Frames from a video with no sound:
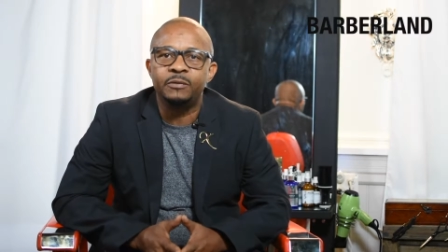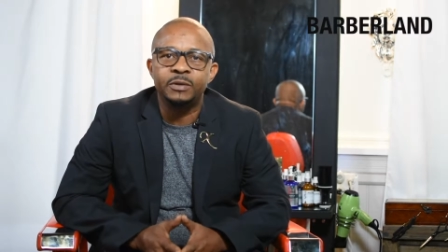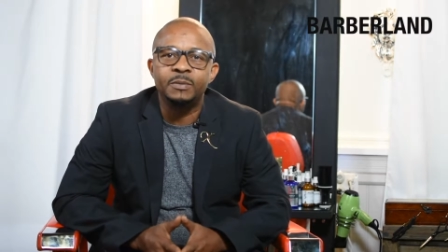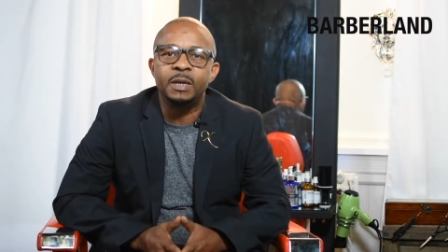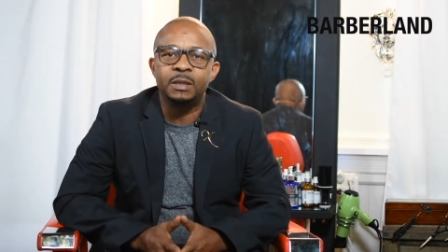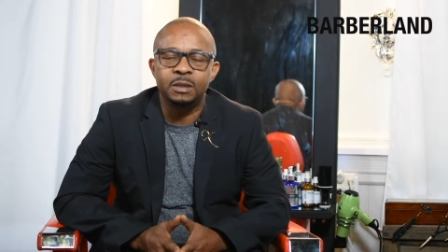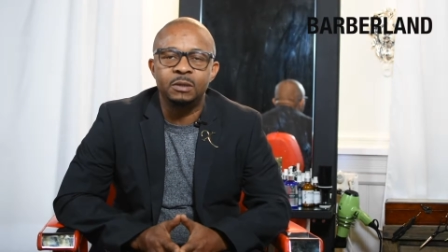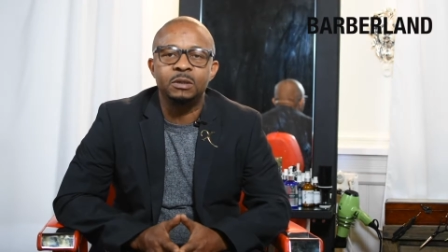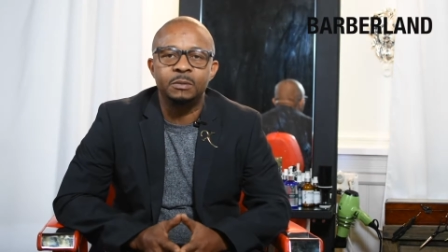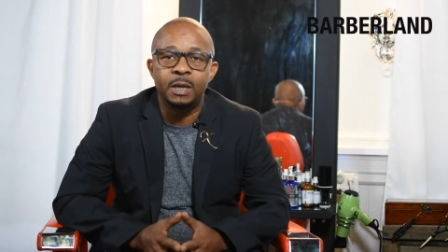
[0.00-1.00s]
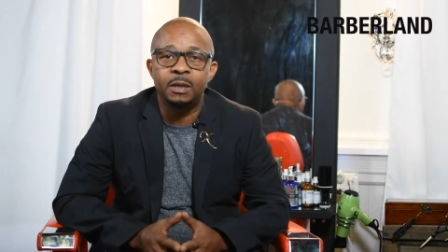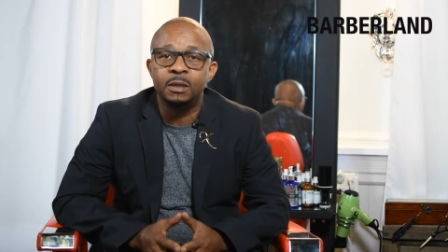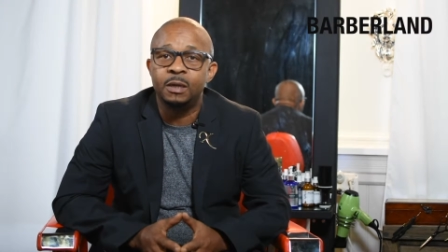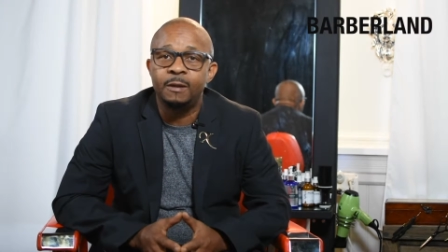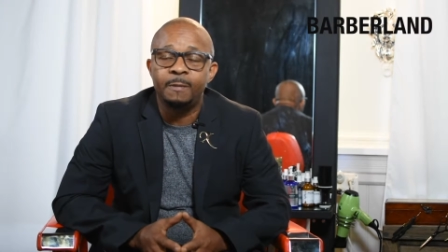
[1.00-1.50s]
If somebody tells them, hey,
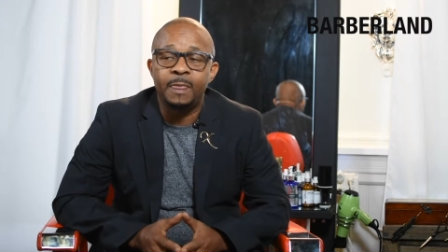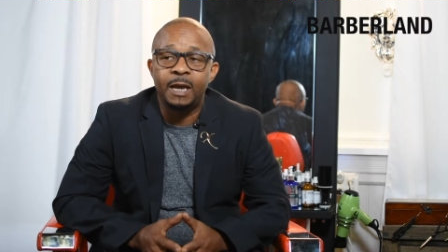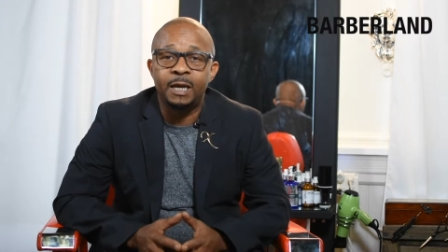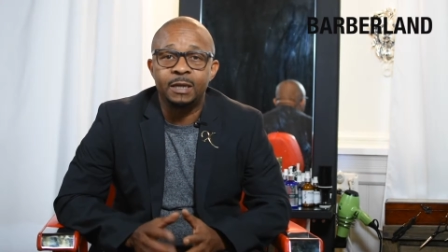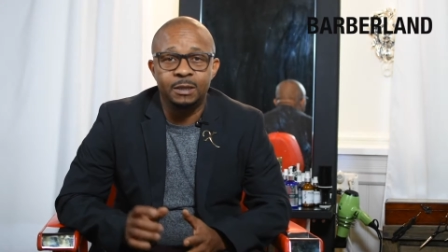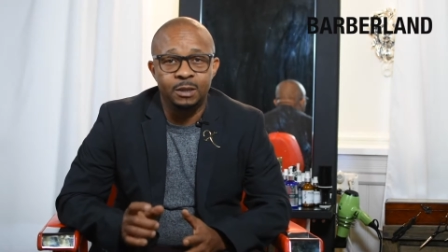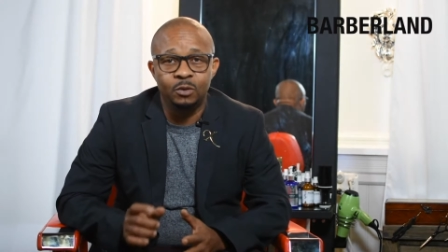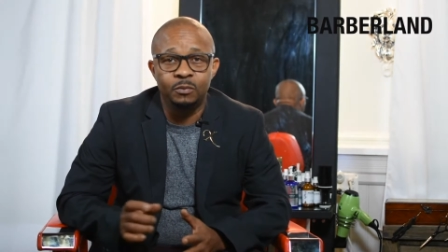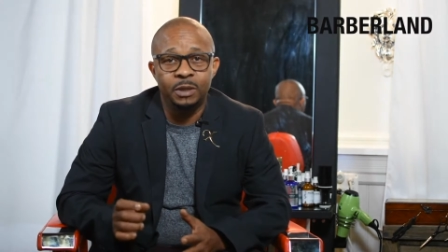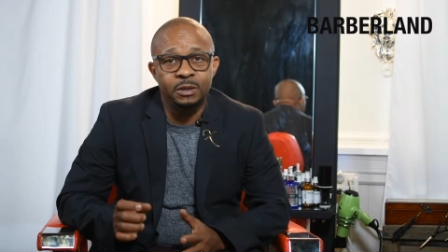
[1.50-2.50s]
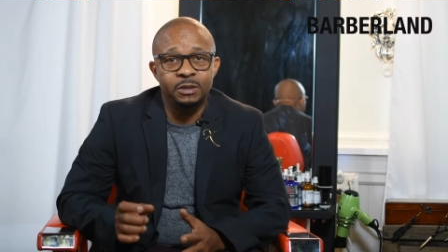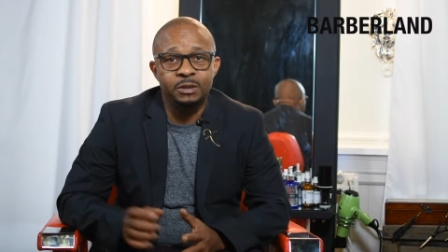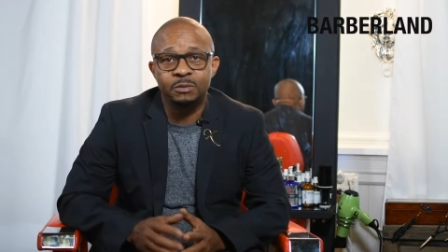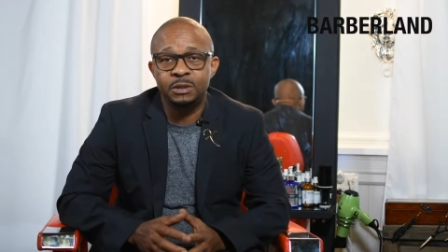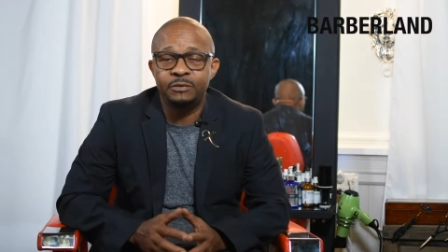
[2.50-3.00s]
I got a little better
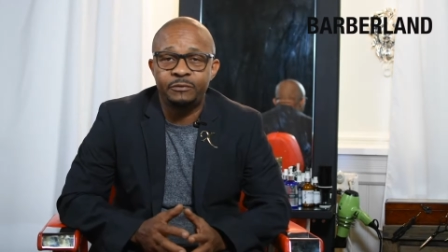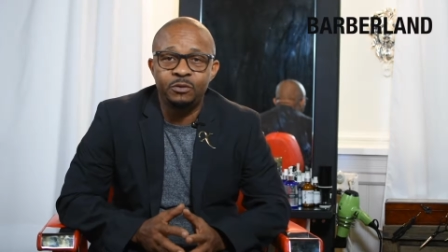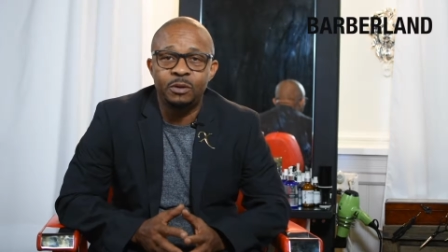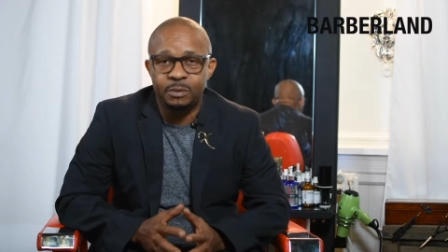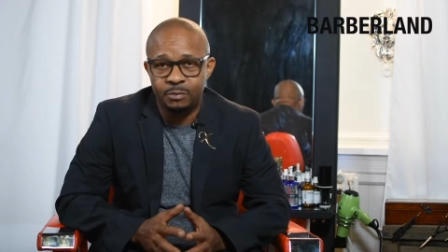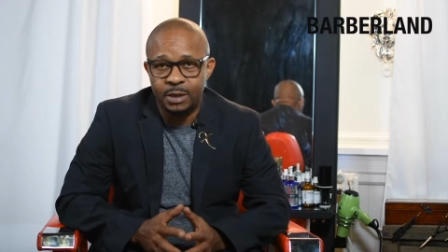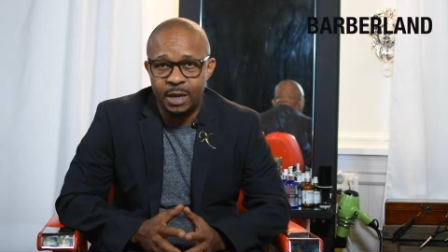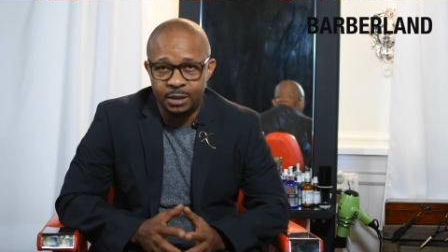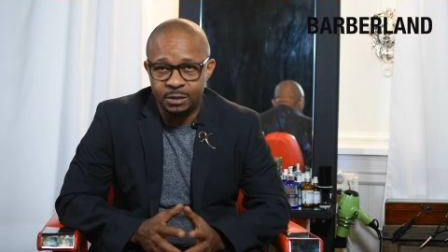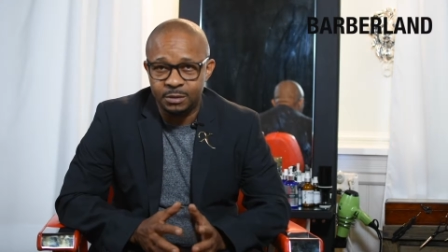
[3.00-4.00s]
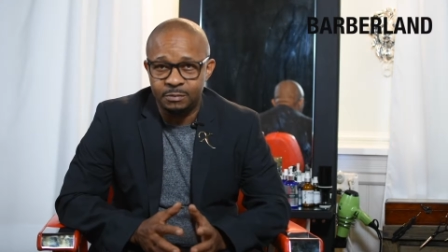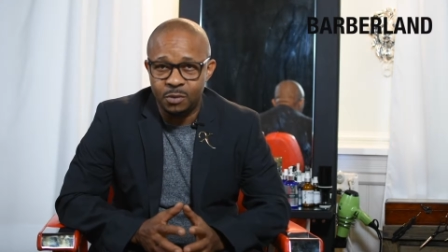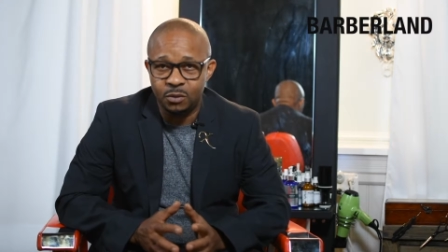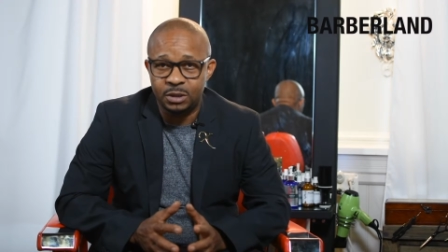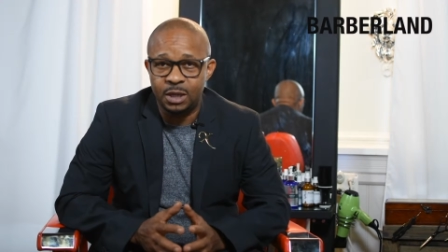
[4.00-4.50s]
situation for you up the block,
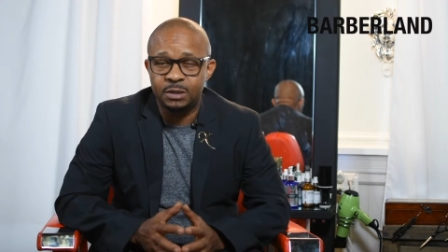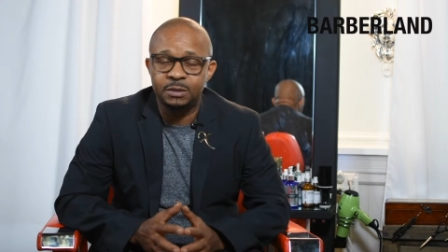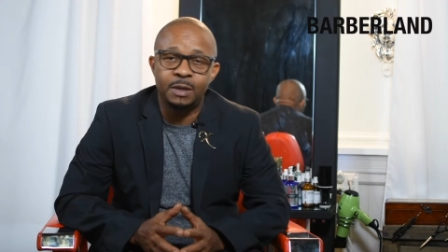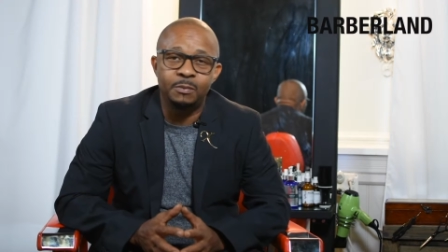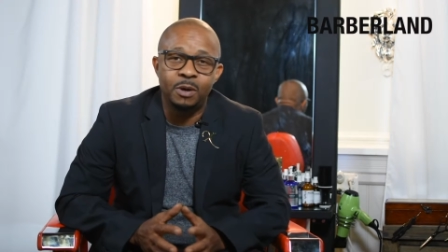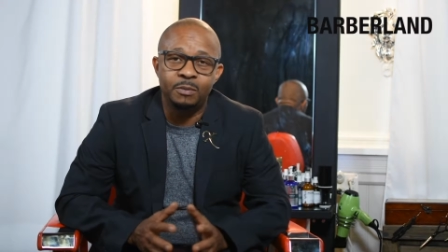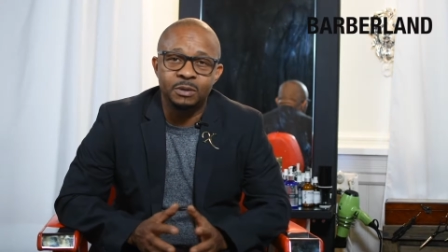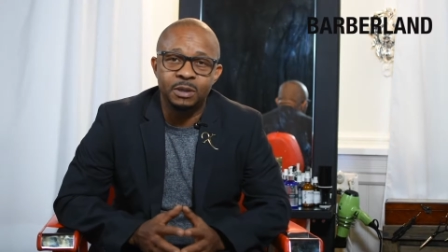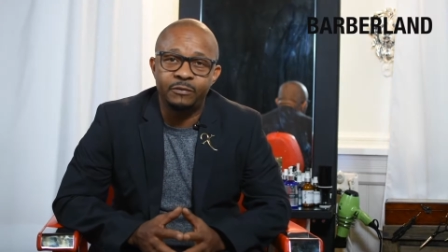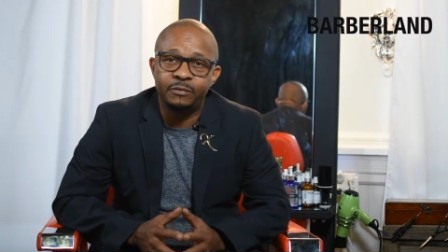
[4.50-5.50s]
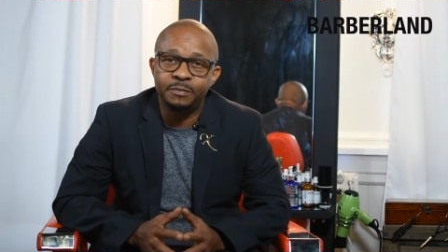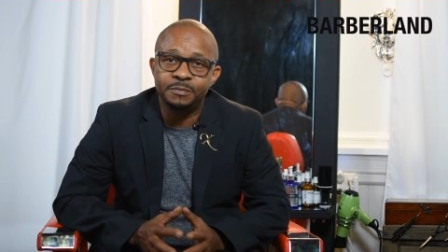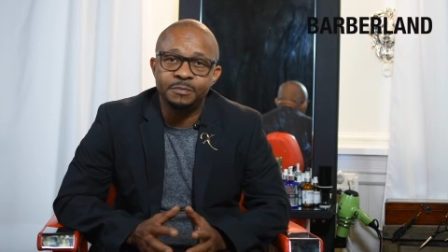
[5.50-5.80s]
most cases that barber's leaving.